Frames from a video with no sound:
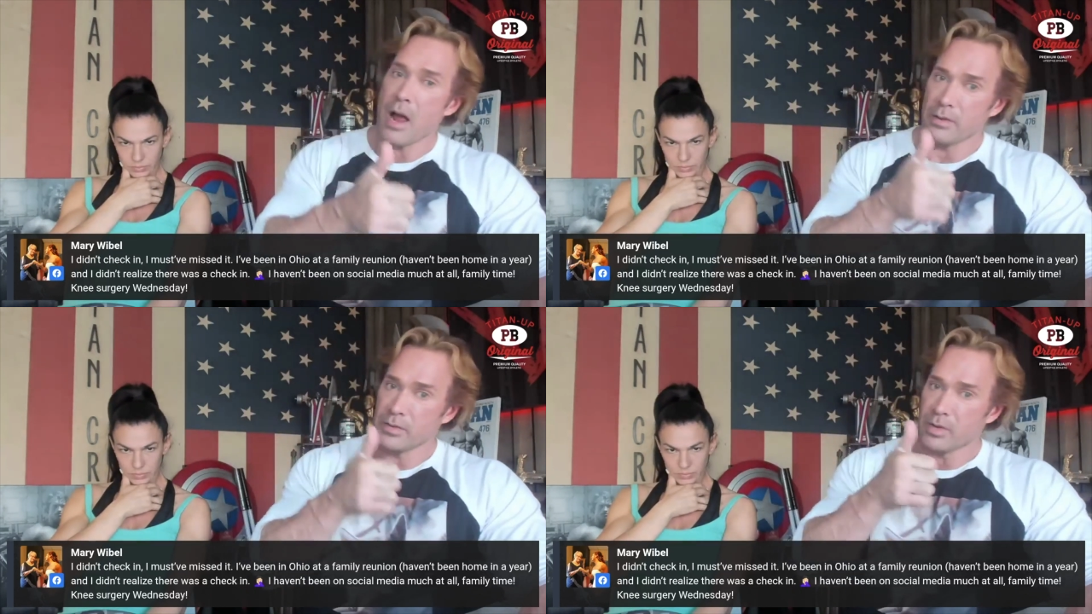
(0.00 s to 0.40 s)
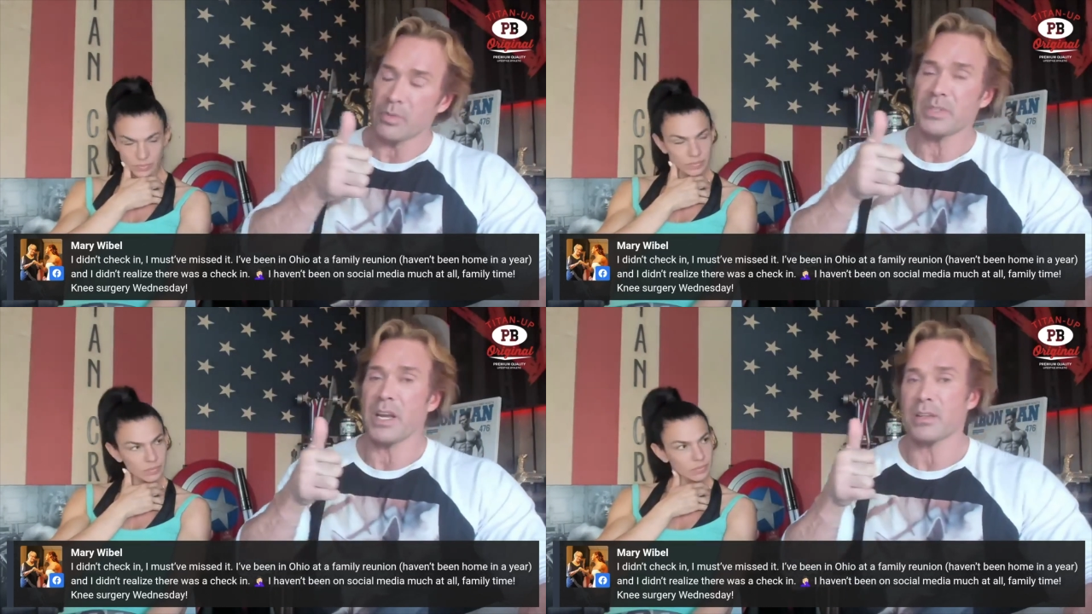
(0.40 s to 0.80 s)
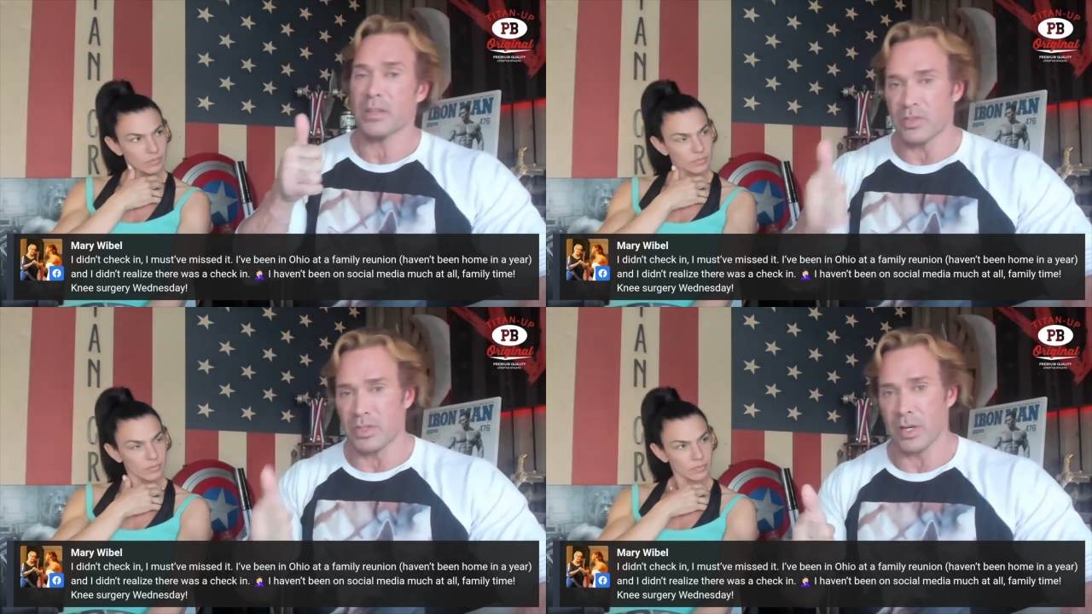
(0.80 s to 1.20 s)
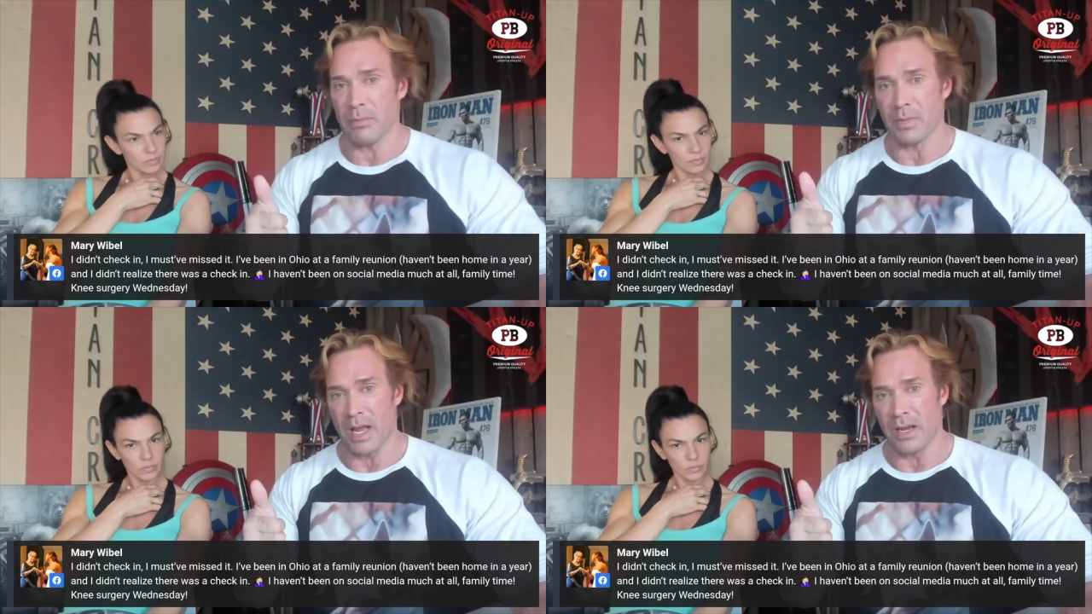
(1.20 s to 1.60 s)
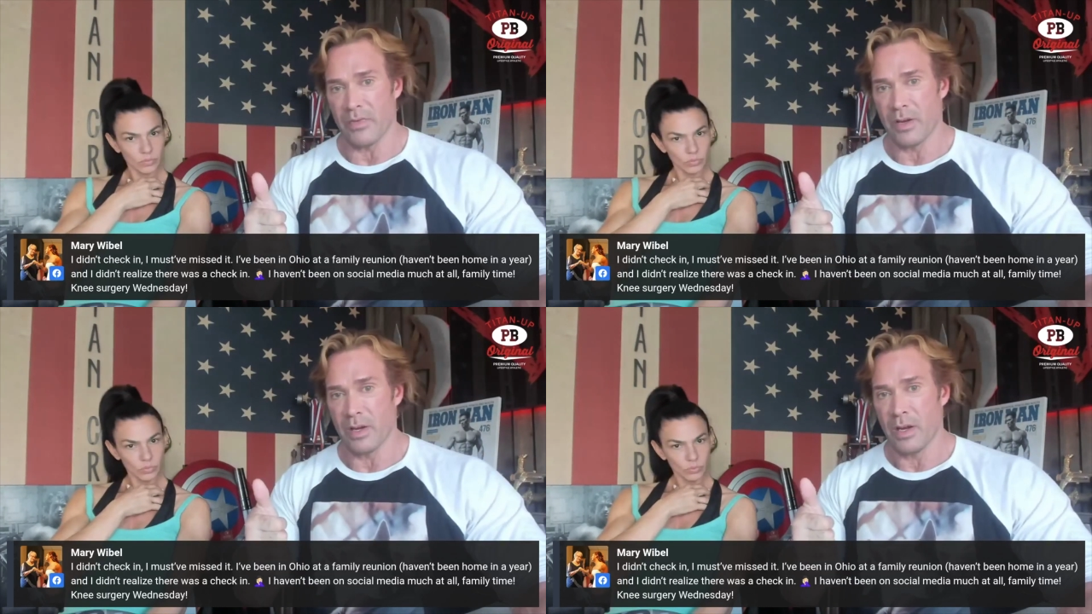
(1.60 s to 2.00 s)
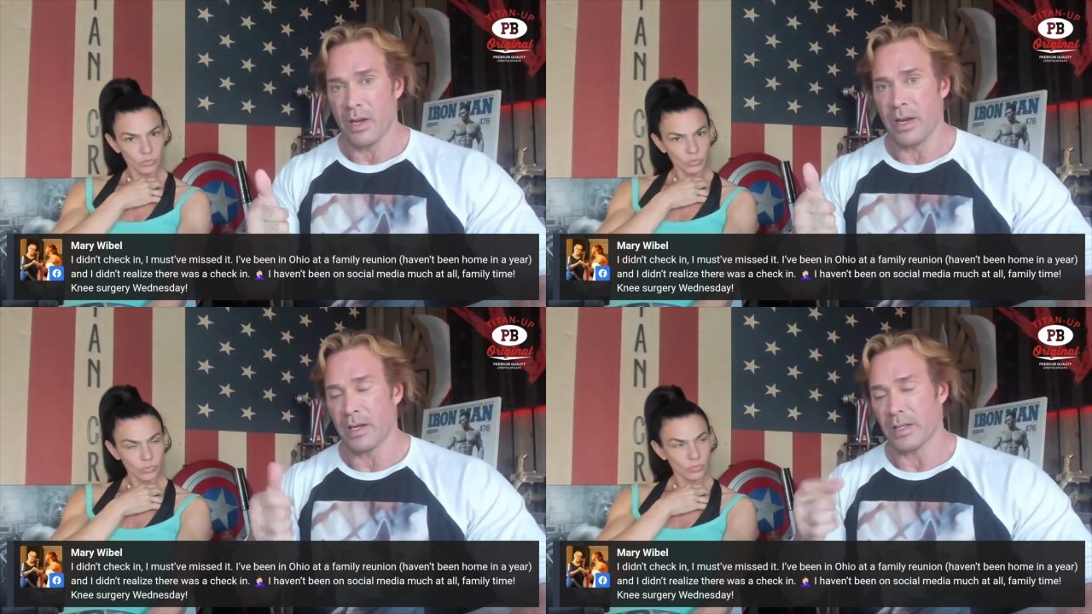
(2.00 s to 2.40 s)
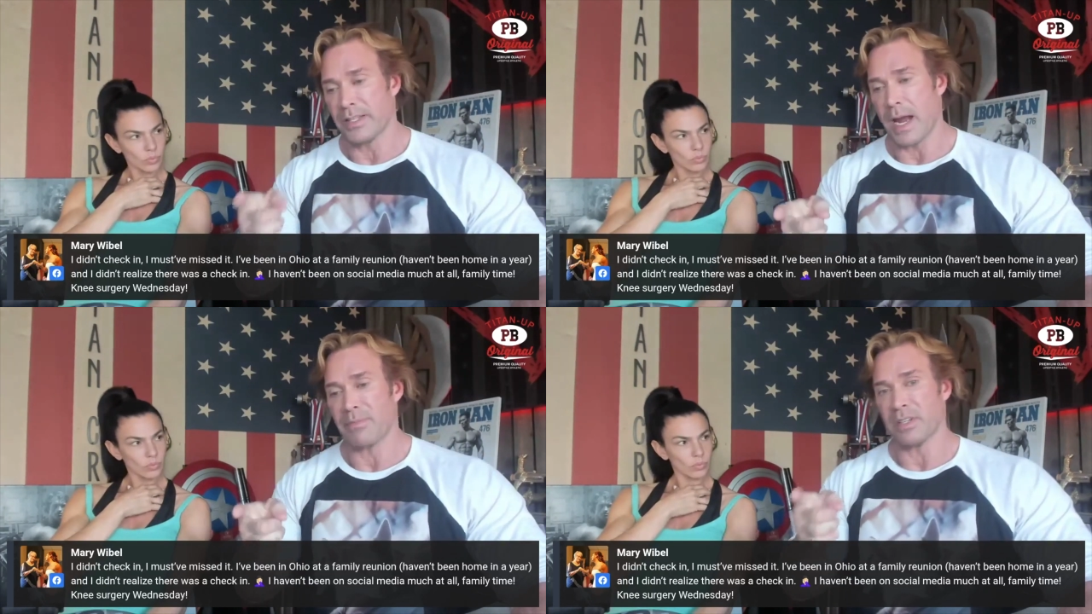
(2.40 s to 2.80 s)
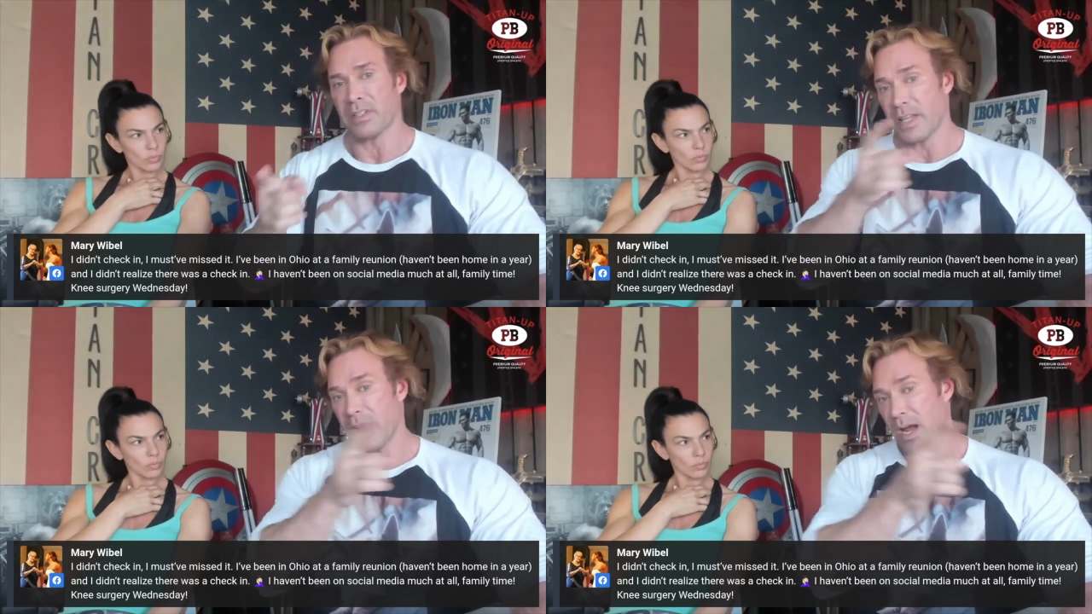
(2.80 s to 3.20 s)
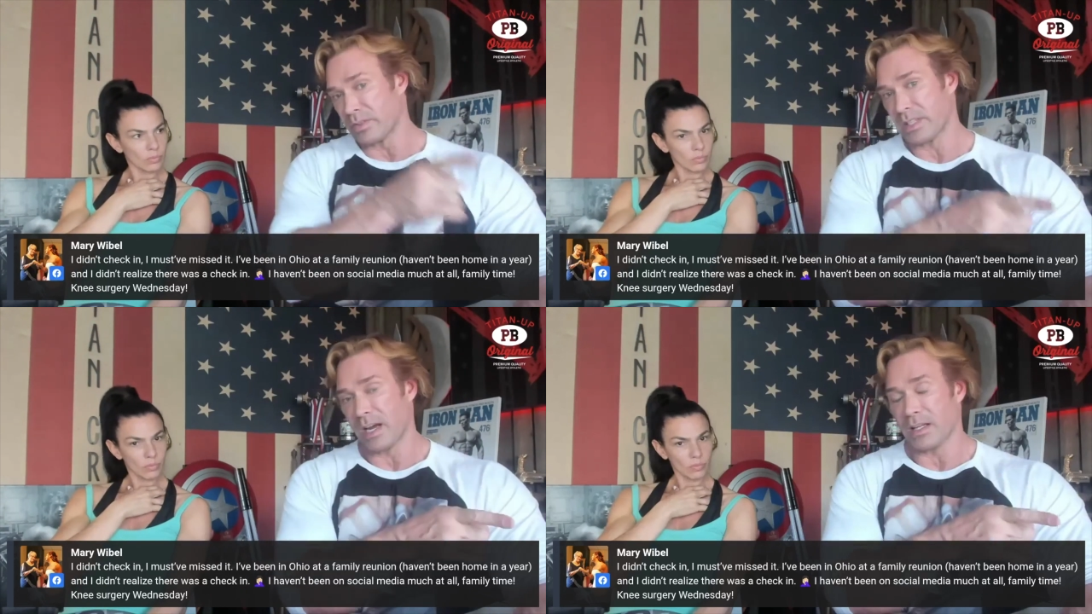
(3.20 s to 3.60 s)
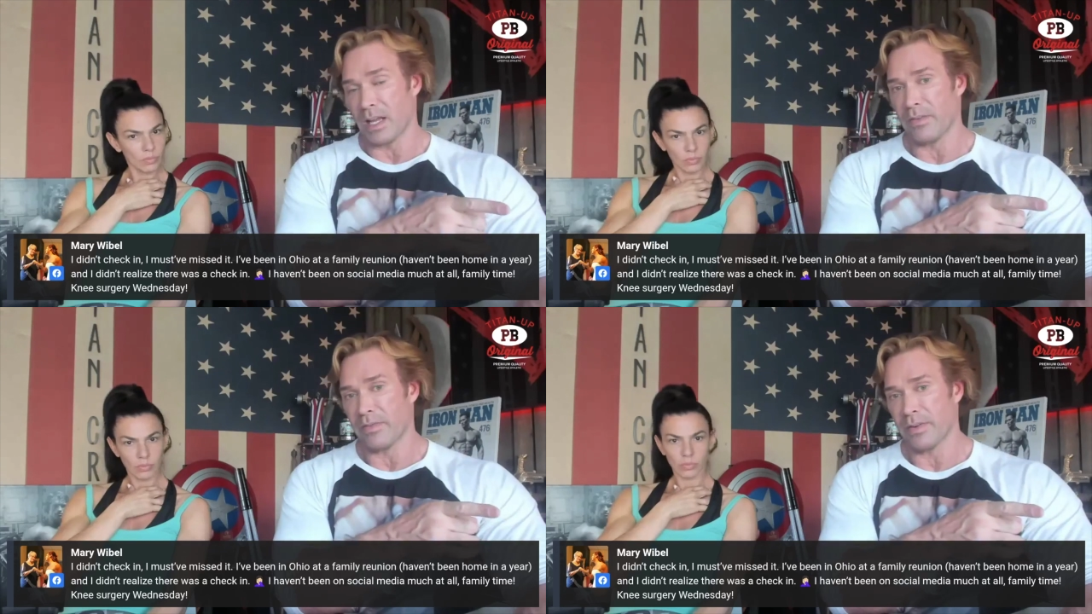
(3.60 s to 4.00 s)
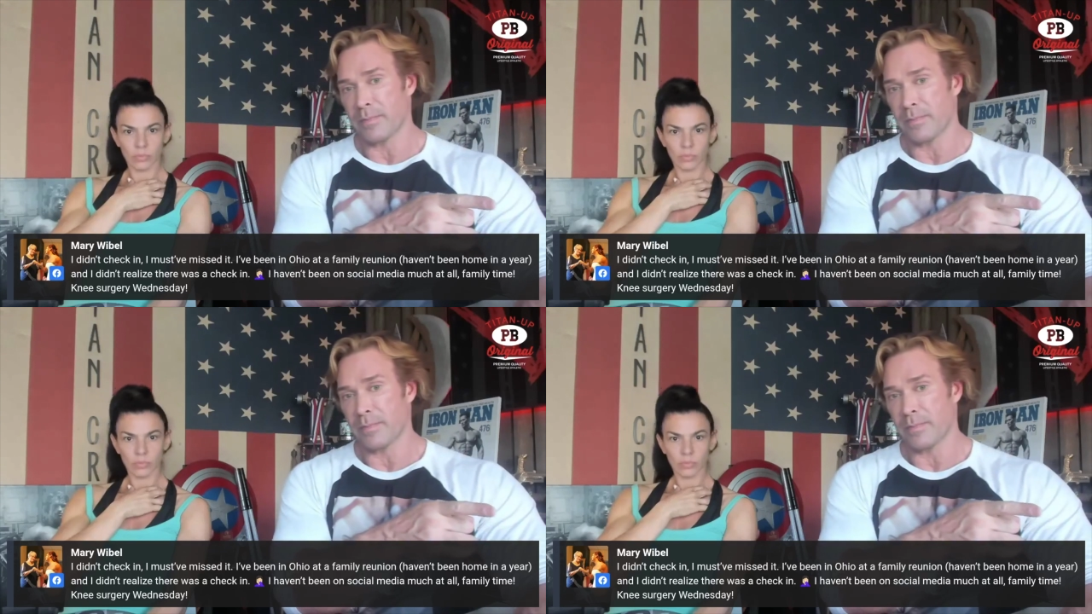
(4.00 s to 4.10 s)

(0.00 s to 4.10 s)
Speaker 1: don't take the gym life and adapt it to the outside life.